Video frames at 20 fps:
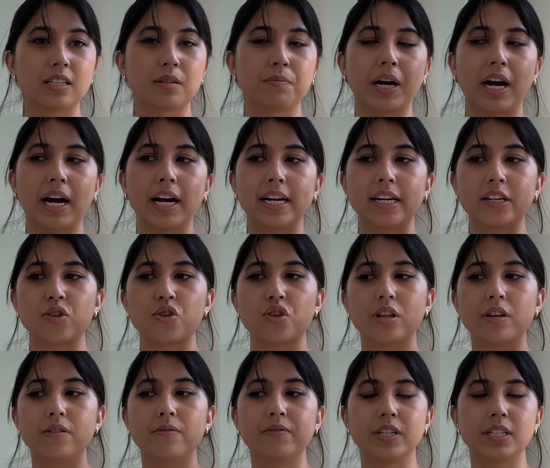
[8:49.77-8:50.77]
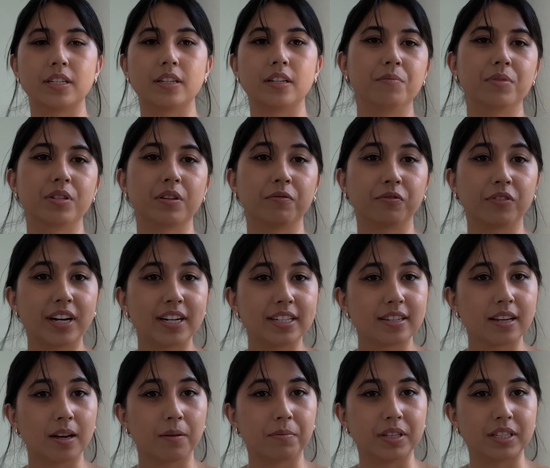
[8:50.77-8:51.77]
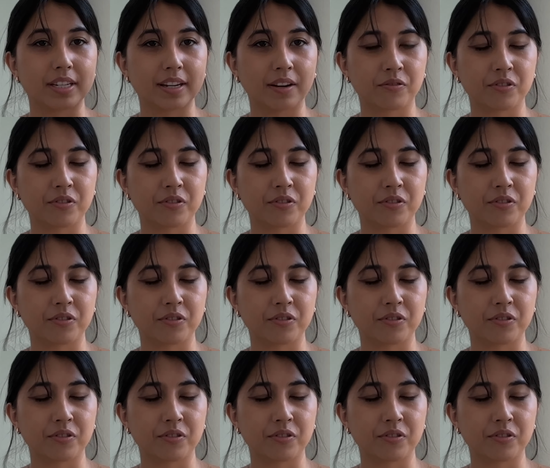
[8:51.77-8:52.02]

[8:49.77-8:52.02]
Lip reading: but I actually visited some friends up in San